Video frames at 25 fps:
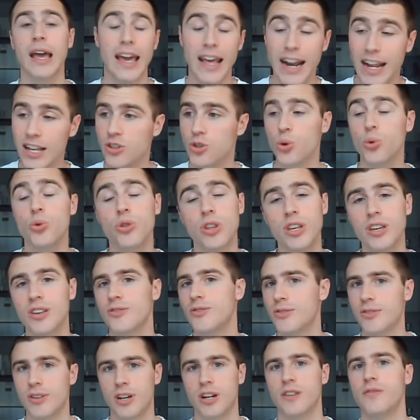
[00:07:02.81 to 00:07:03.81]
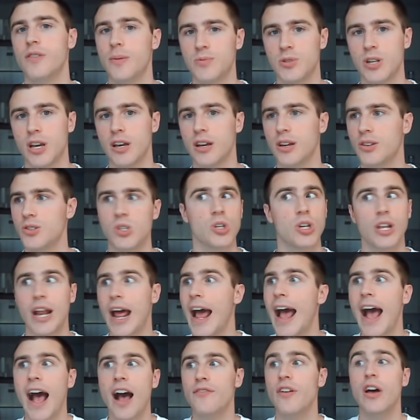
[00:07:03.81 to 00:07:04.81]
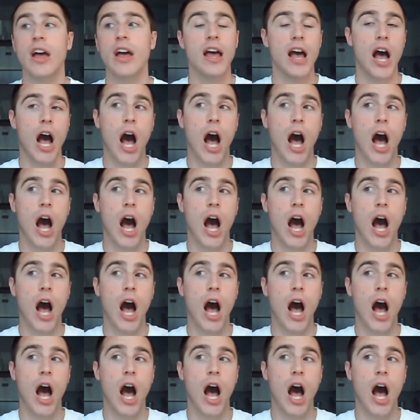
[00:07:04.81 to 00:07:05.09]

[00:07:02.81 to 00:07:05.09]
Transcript: and I do think he's a ton of upside because he could have